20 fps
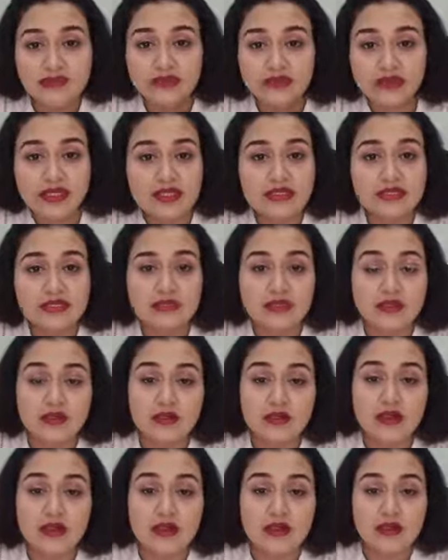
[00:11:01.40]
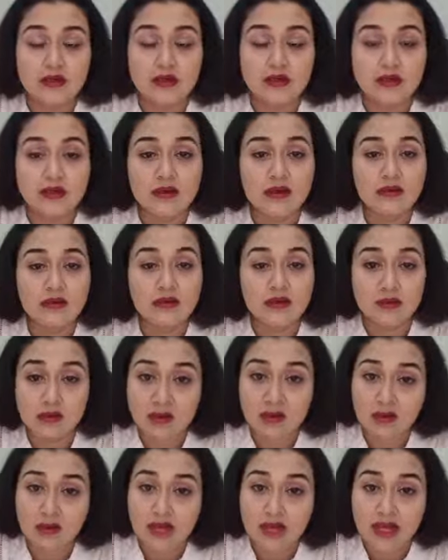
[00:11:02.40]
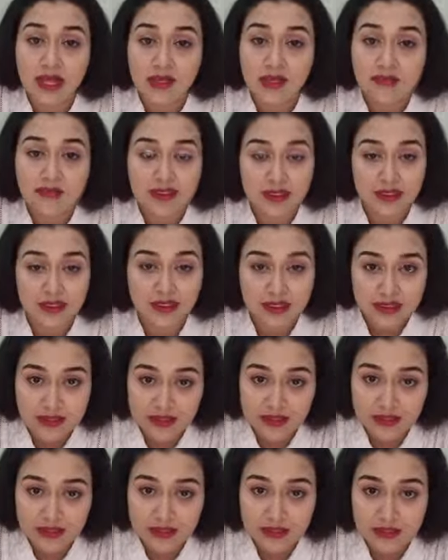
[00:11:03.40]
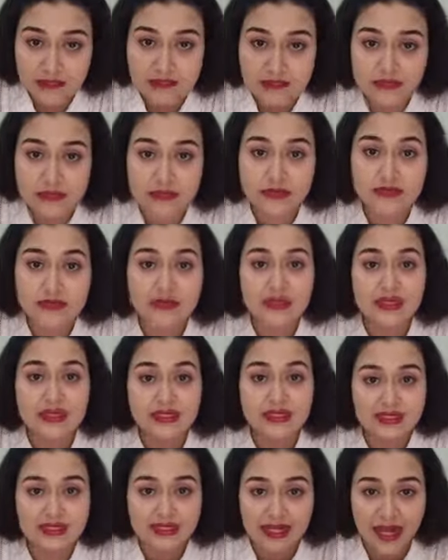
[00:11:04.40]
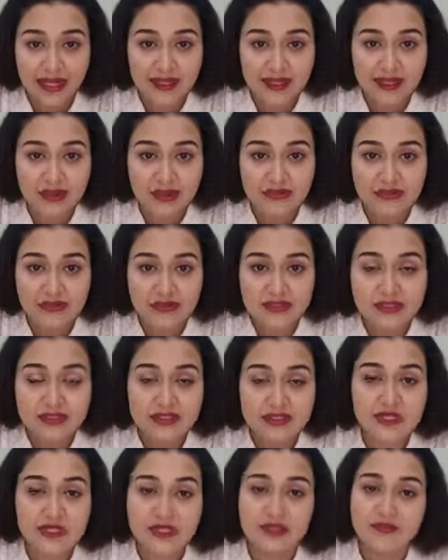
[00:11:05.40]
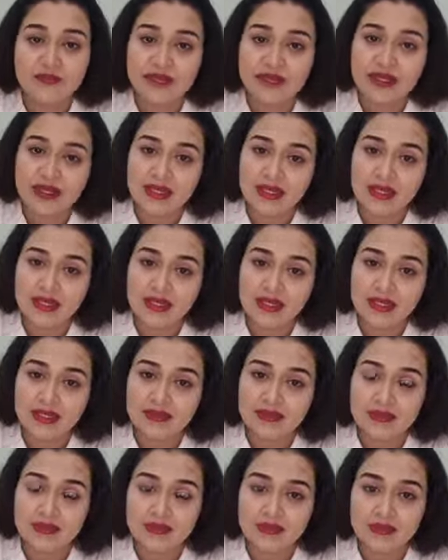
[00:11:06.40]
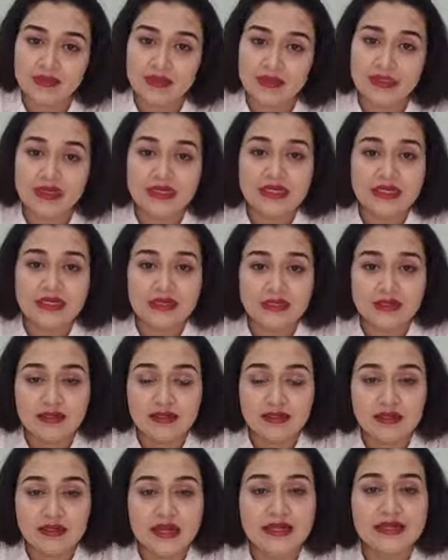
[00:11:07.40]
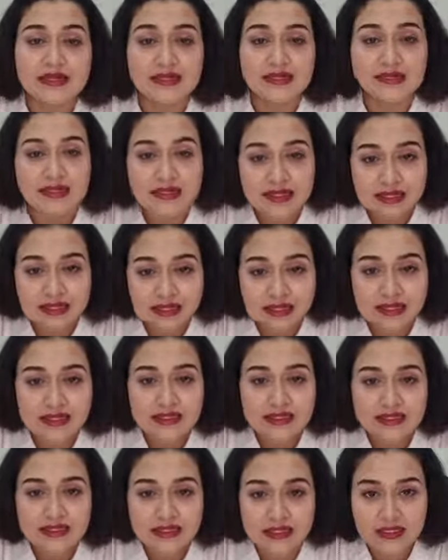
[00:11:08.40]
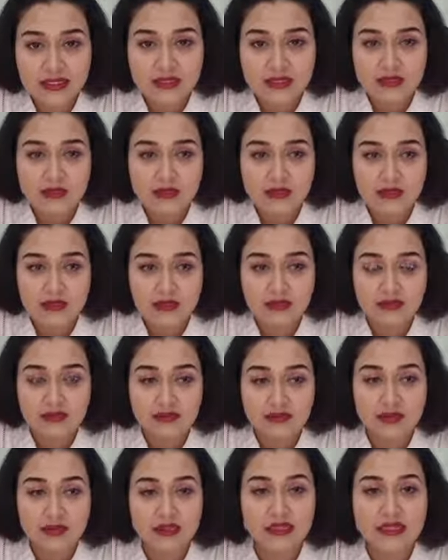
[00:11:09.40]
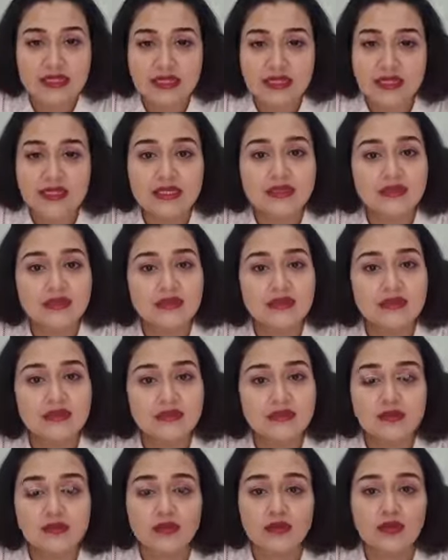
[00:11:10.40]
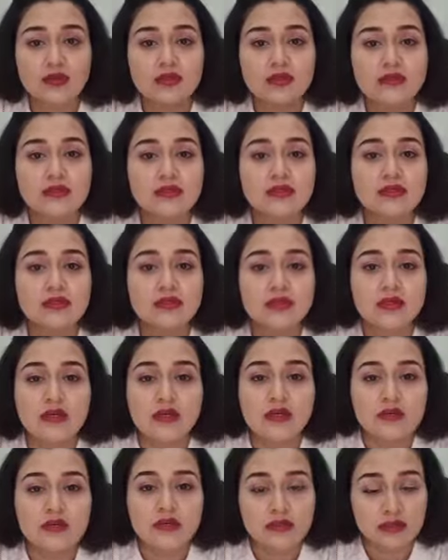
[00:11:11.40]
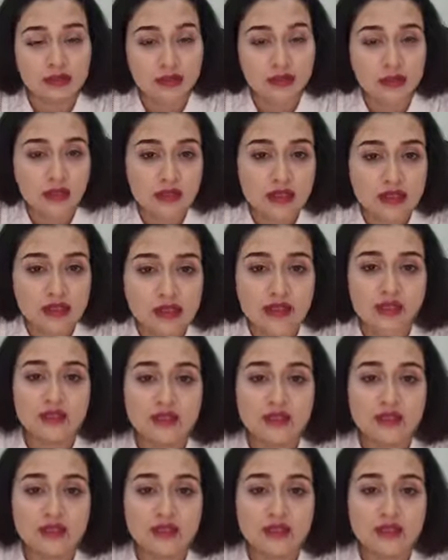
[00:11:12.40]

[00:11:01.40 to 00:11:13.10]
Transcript: face more times, and it gives you a drying of your skin, and that irritated skin, the healing goes slowly.